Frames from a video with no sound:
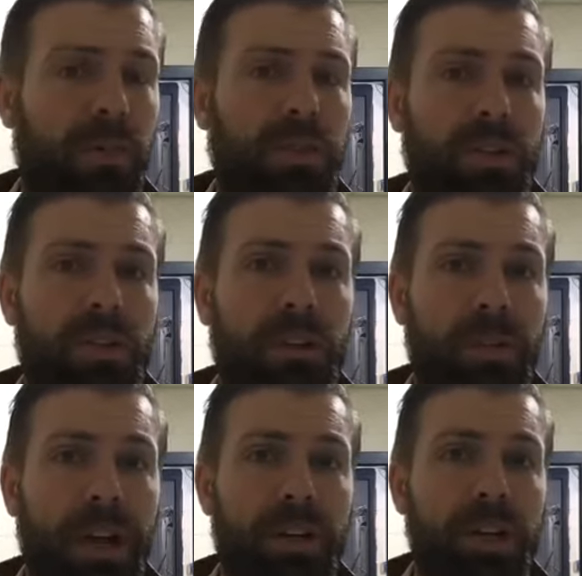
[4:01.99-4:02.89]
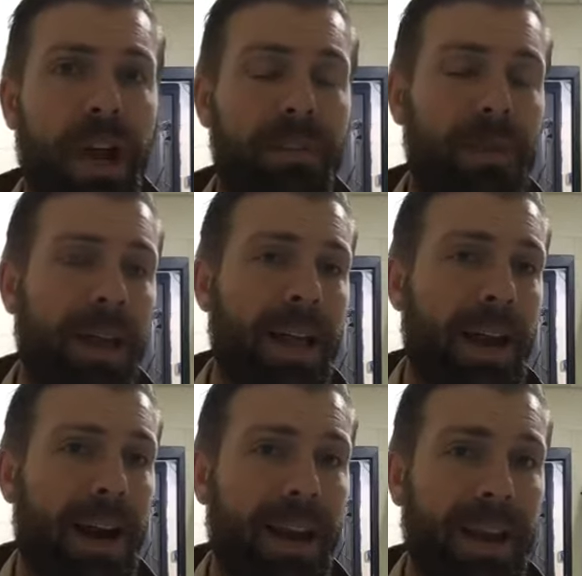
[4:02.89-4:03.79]
you're a single man shop,
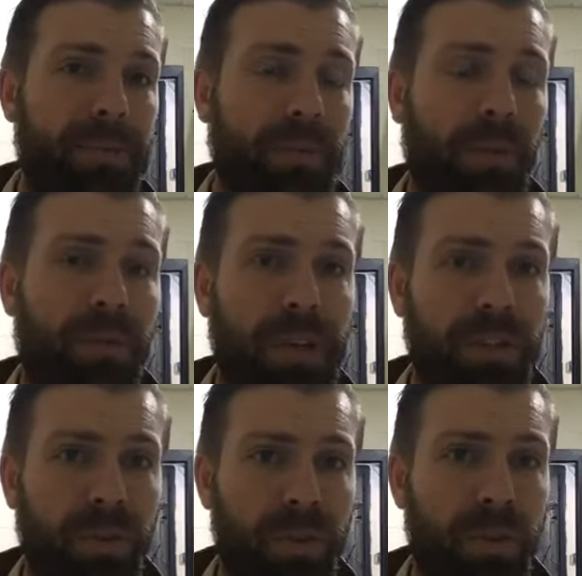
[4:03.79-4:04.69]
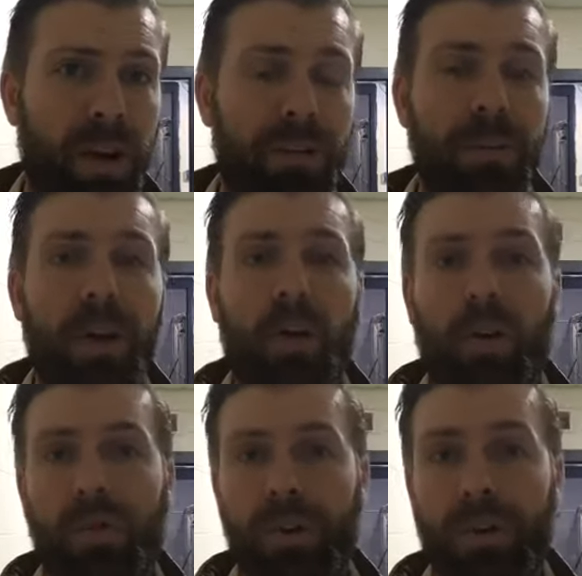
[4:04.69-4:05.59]
I have some advice for you there. Or
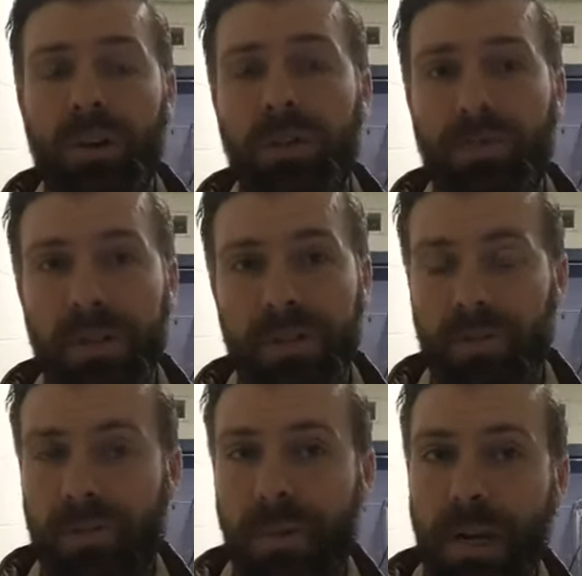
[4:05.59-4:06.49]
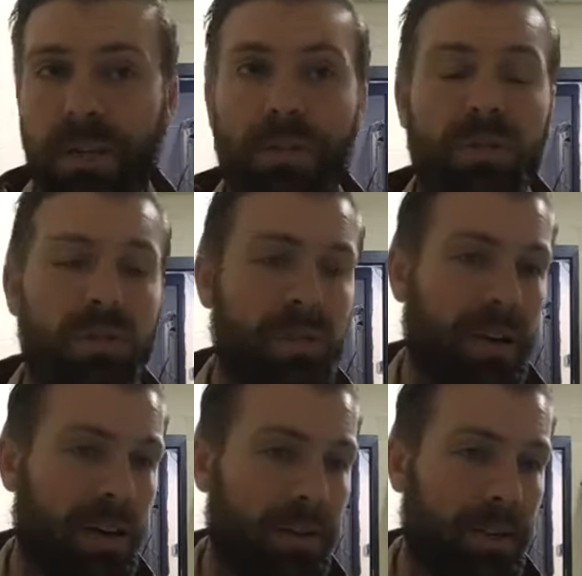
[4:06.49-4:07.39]
if you're a larger business with many crews,
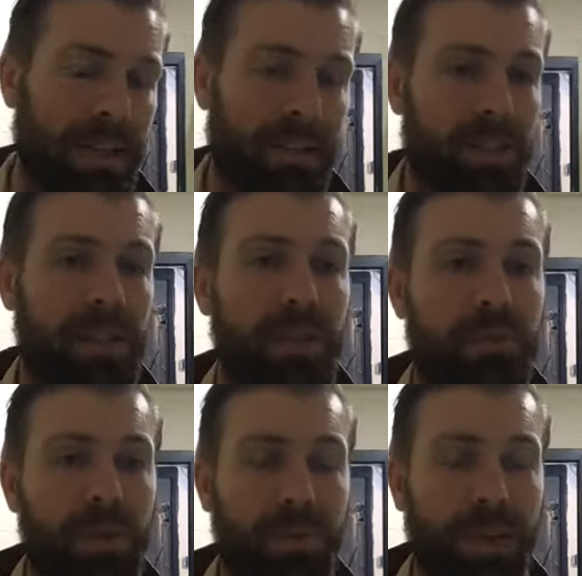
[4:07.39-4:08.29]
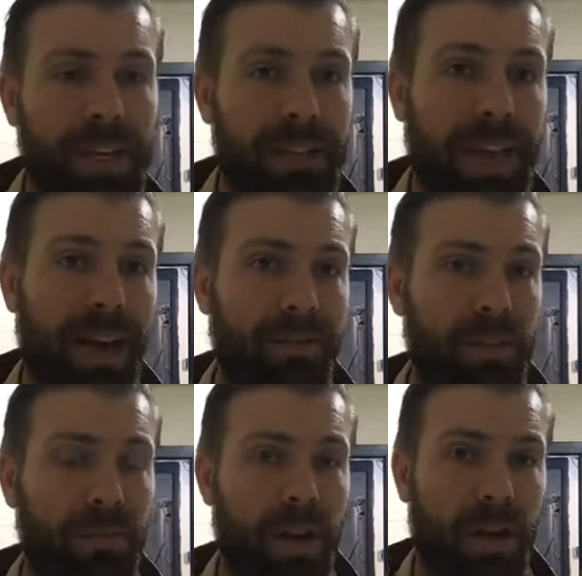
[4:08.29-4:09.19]
lots of systems in place, I have
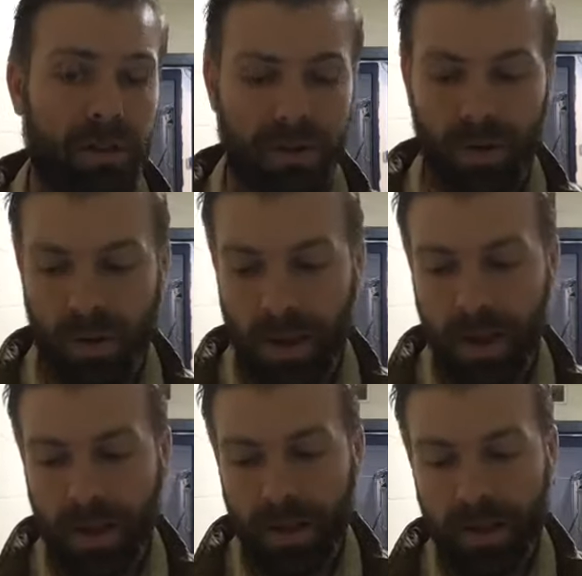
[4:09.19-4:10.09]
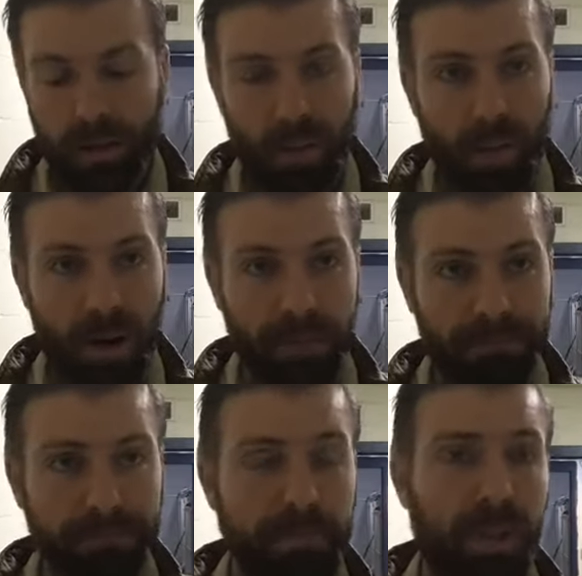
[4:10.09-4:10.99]
some there. So number one,
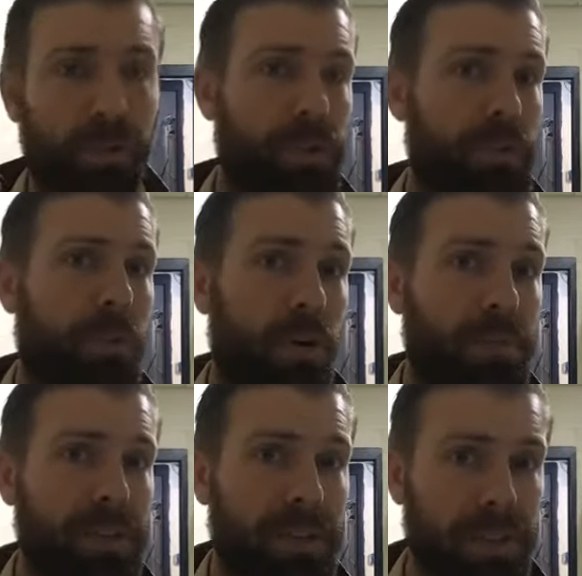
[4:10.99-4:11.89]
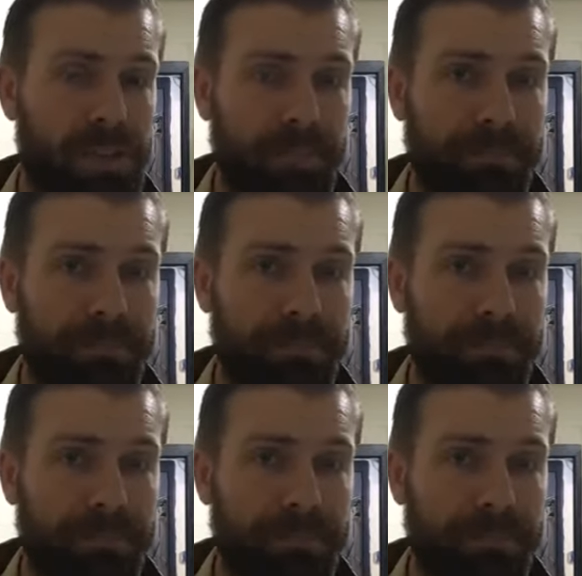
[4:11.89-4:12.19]
for the small business,